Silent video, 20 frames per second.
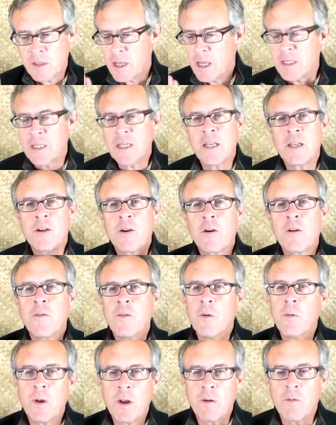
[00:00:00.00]
that's it,
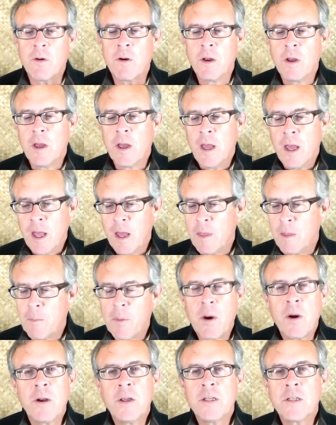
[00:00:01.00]
curfew, whatever, and the
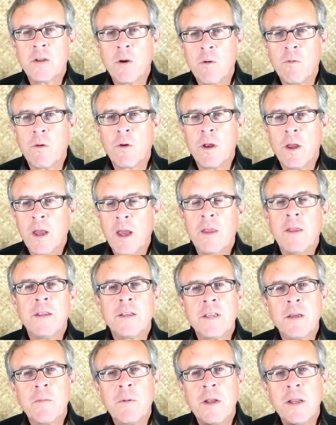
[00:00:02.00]
party's over, and
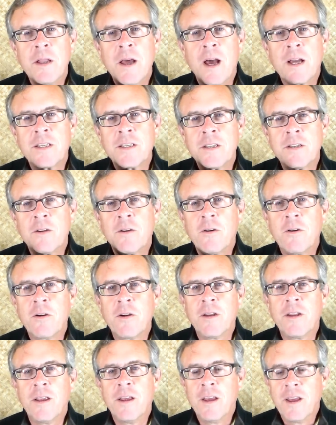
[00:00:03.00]
then somebody knocks the
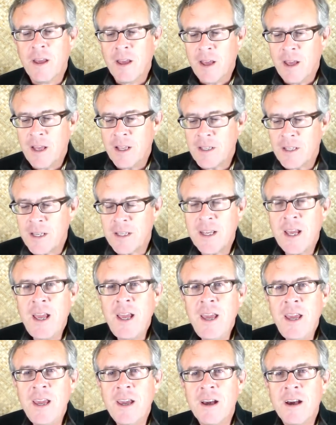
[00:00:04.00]
door and, and says,
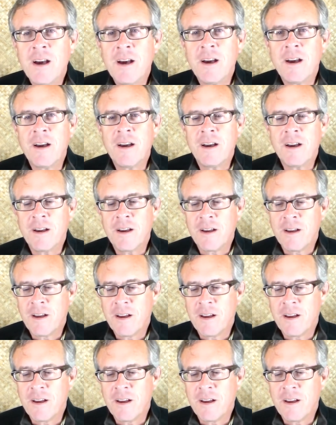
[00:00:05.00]
hey, uh,